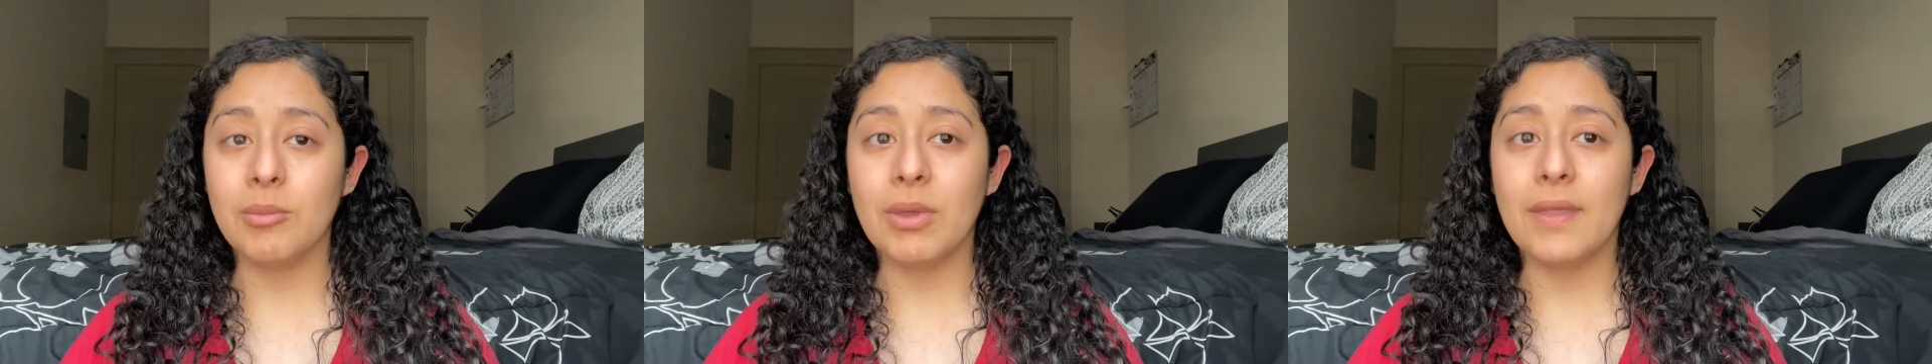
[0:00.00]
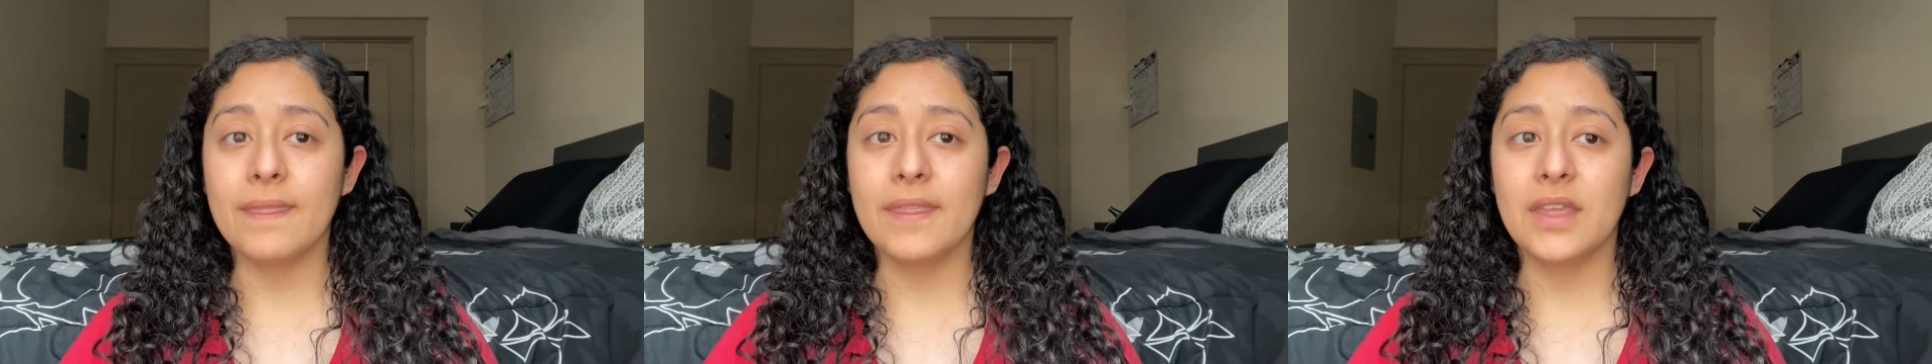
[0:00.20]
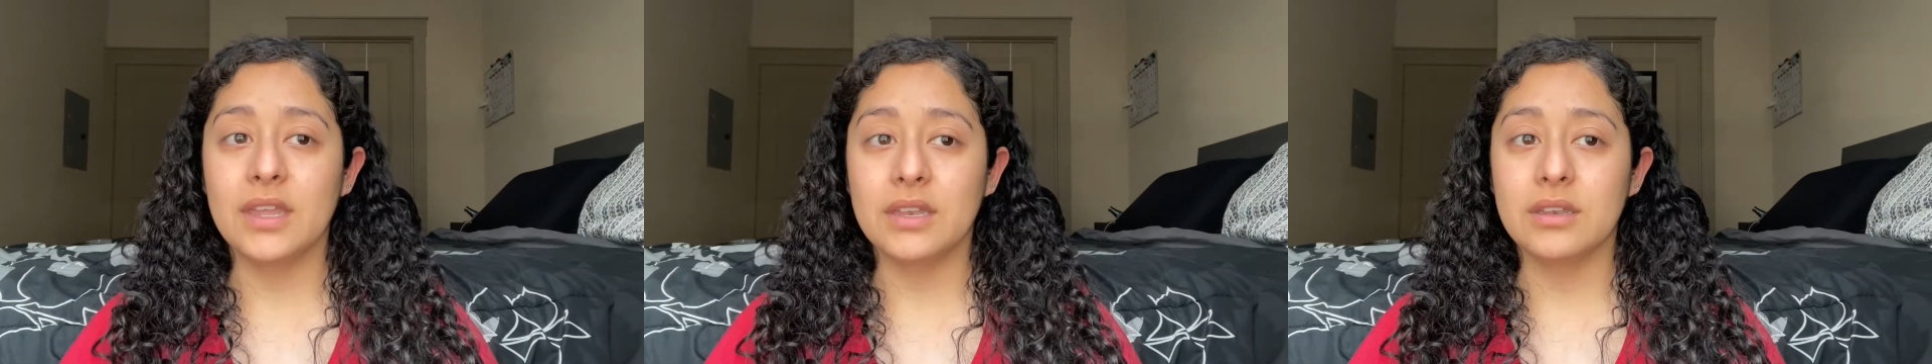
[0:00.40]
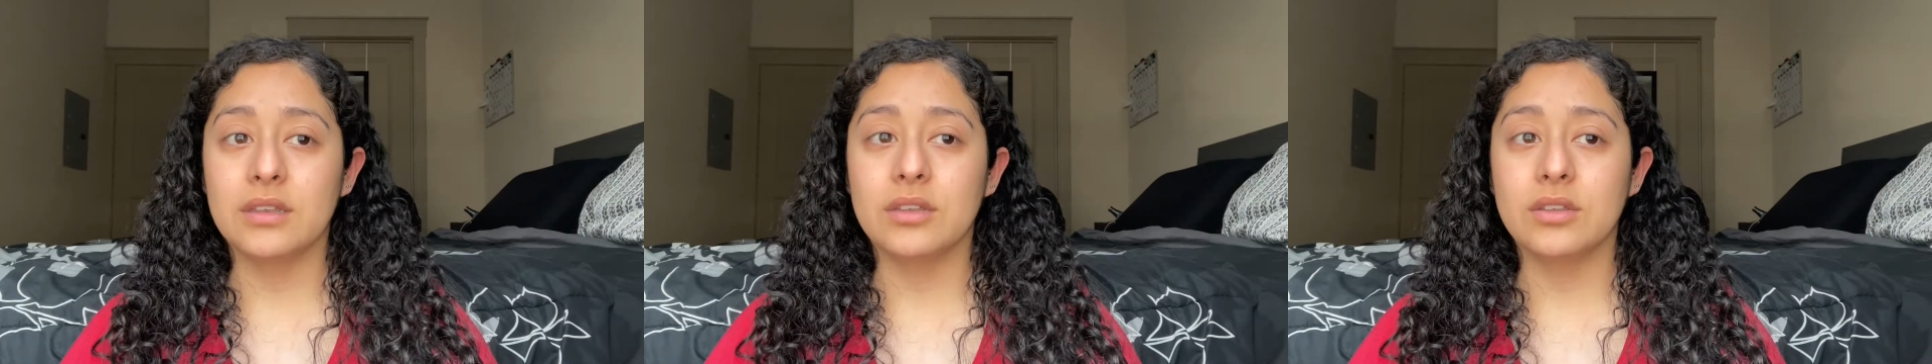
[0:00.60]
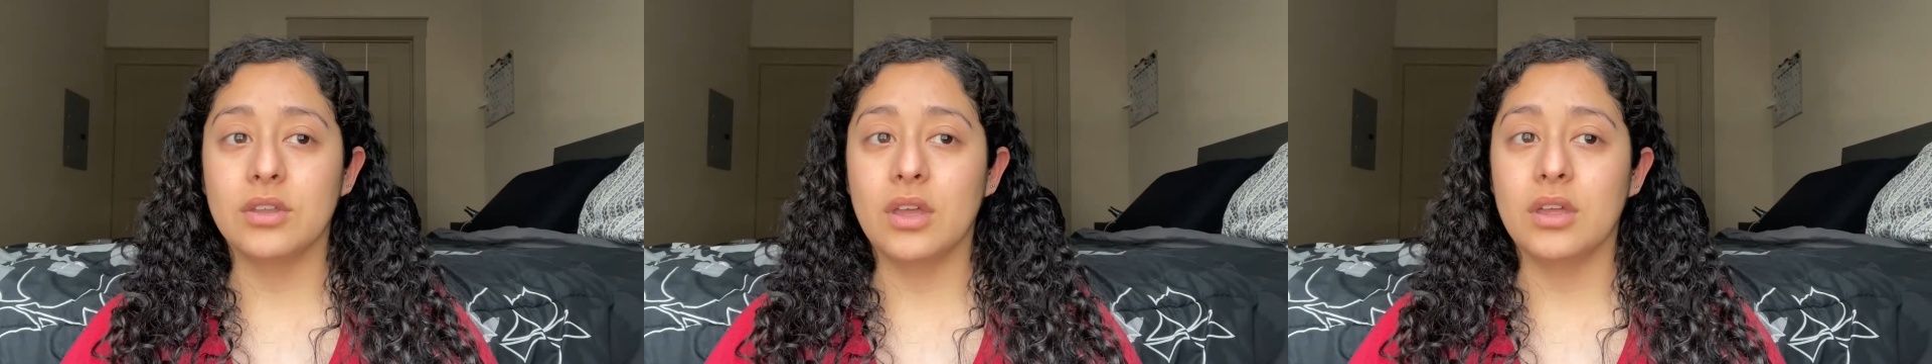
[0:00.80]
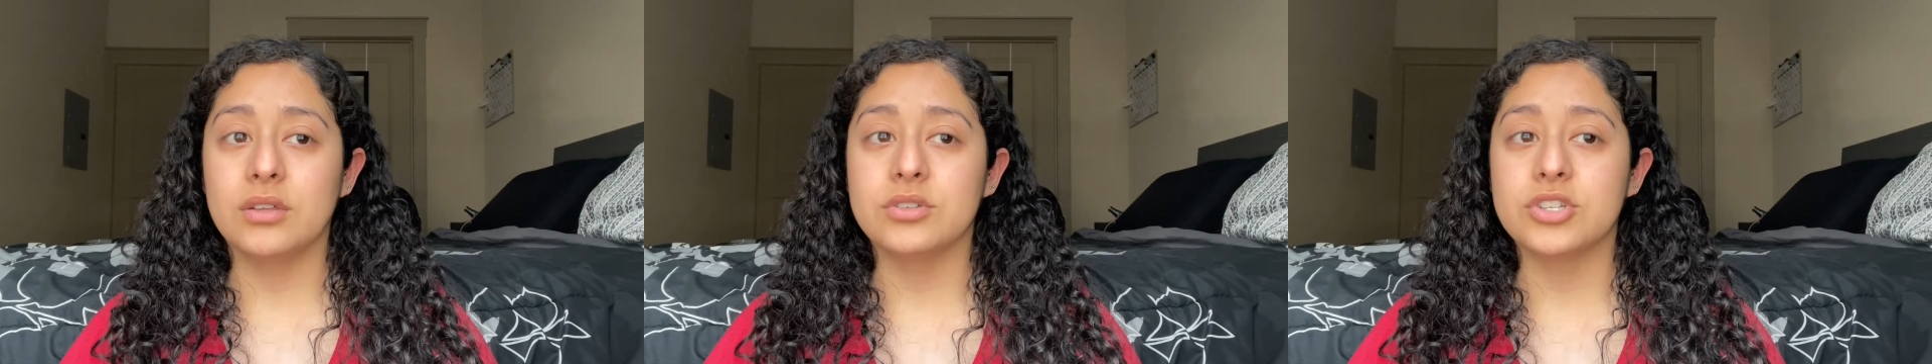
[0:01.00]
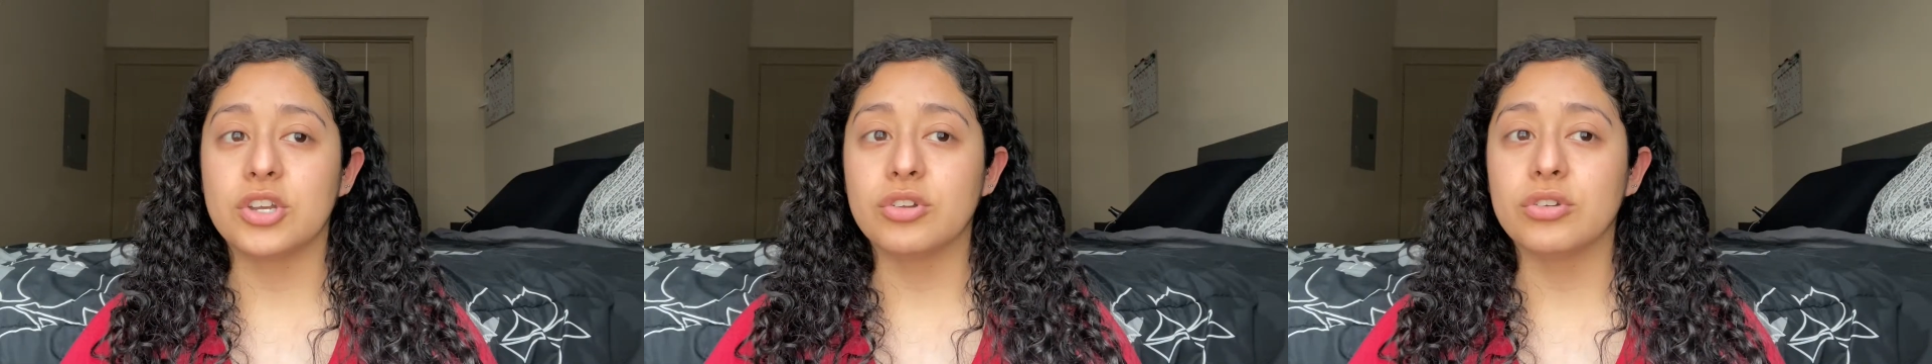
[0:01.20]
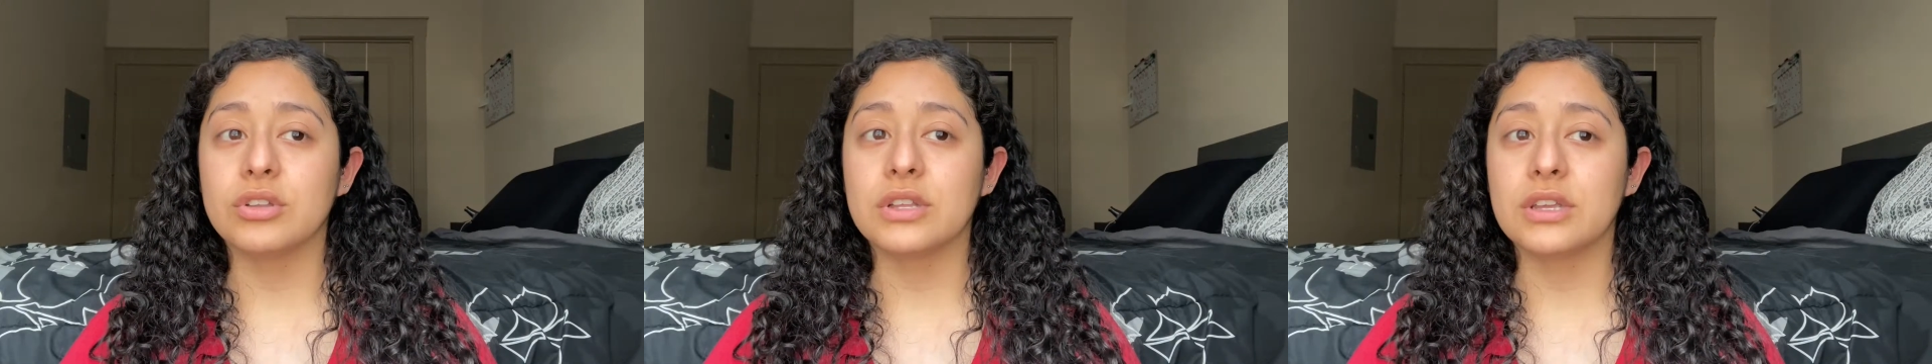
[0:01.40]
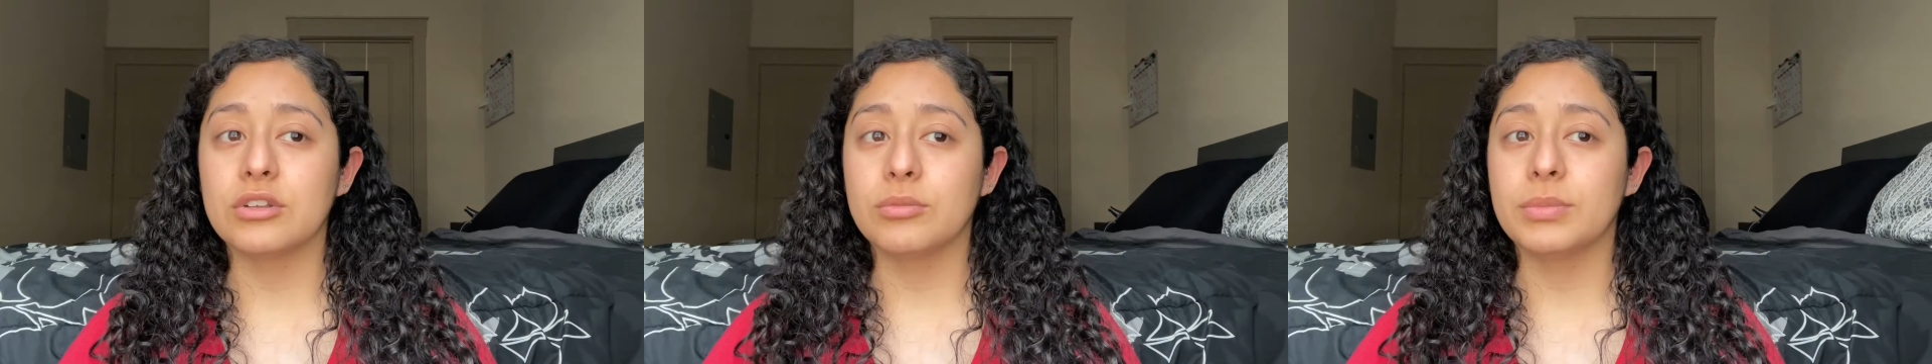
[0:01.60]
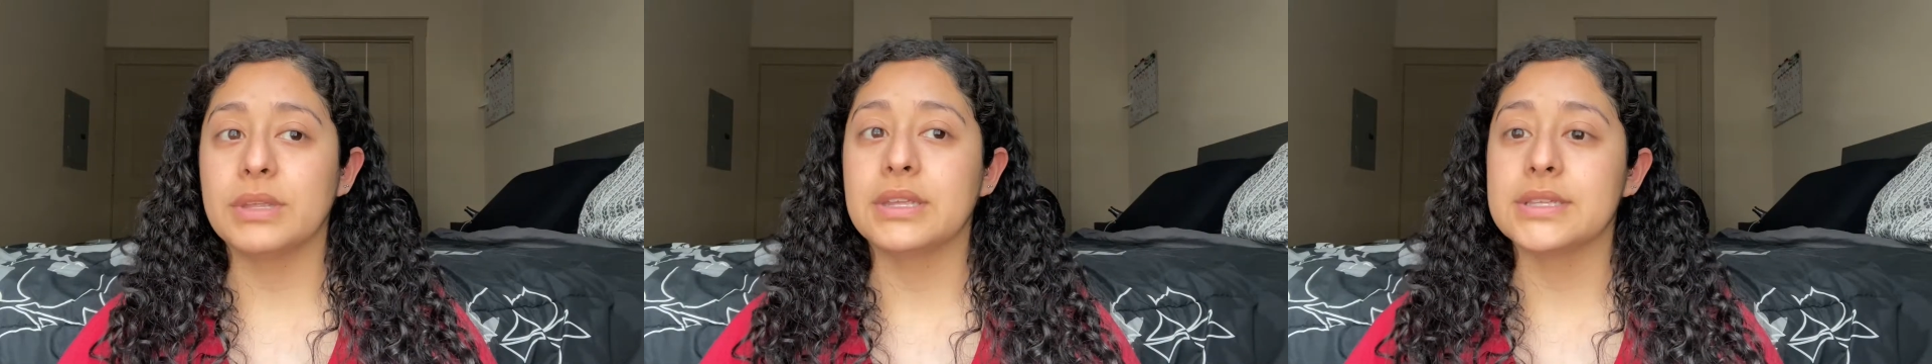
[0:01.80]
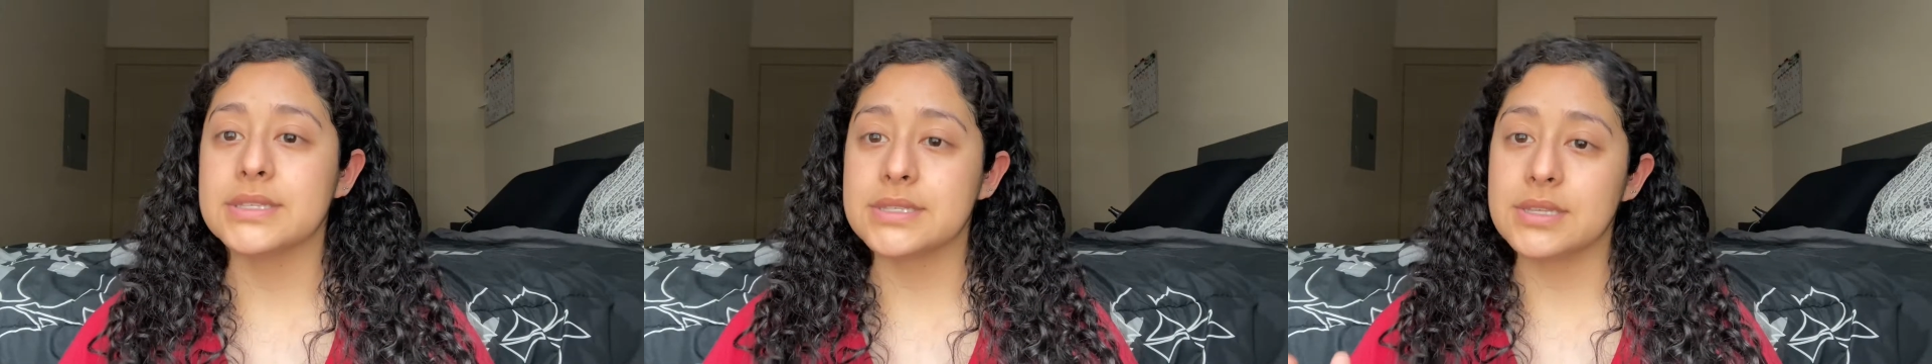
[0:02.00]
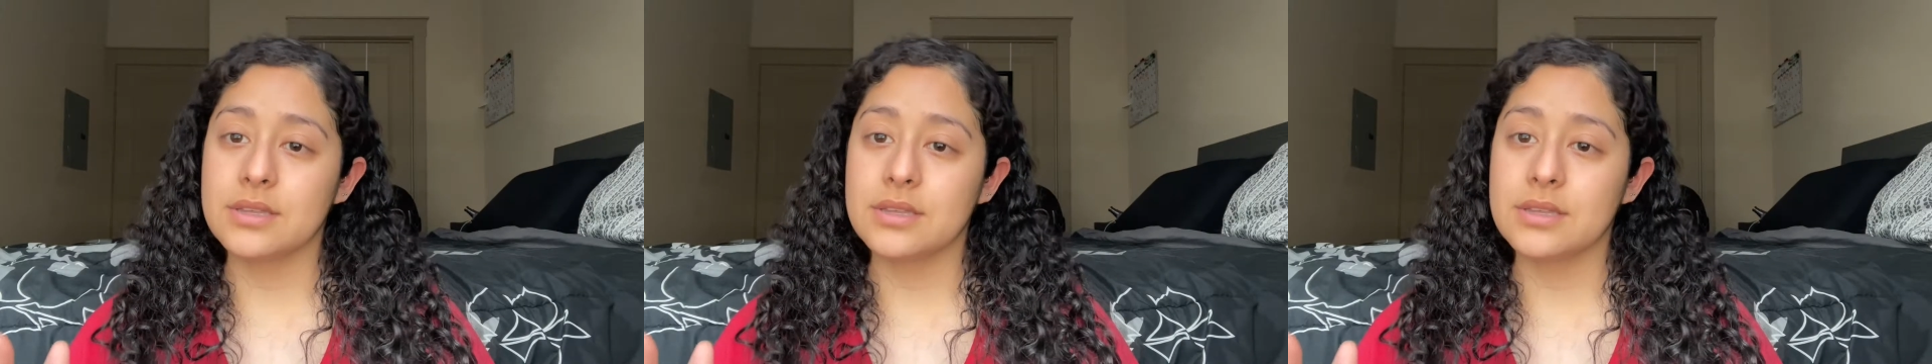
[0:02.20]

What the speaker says: and then generally it'll be